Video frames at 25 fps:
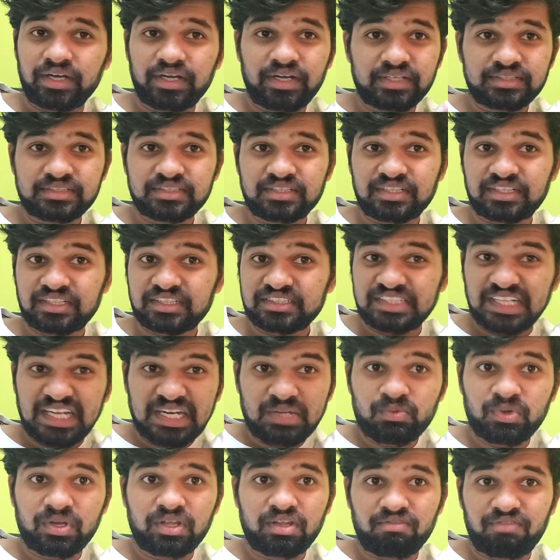He doesn't trust
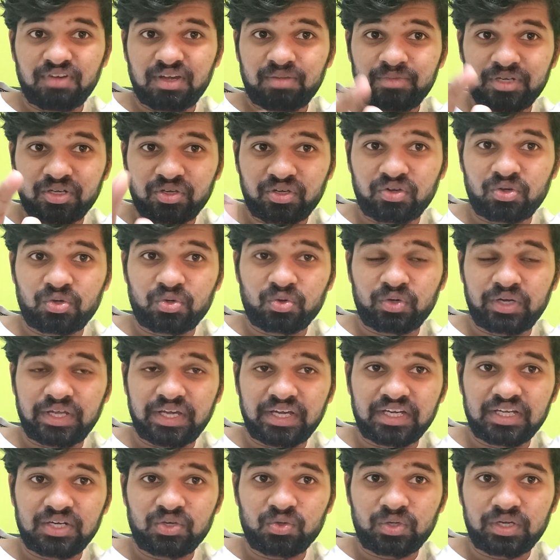anyone in the family to
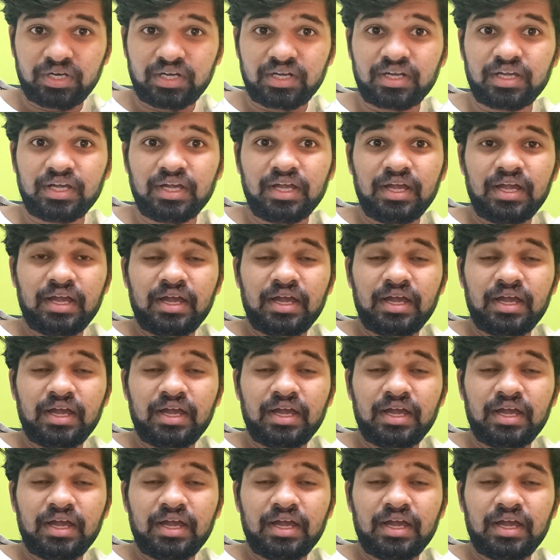take a look at.